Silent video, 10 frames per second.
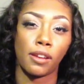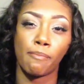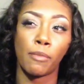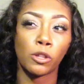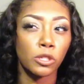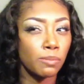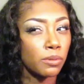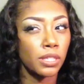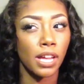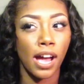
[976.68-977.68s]

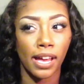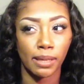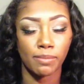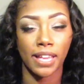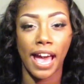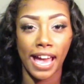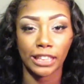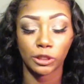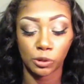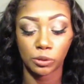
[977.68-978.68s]
multiple times I
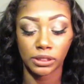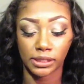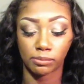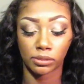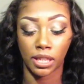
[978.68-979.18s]
told him,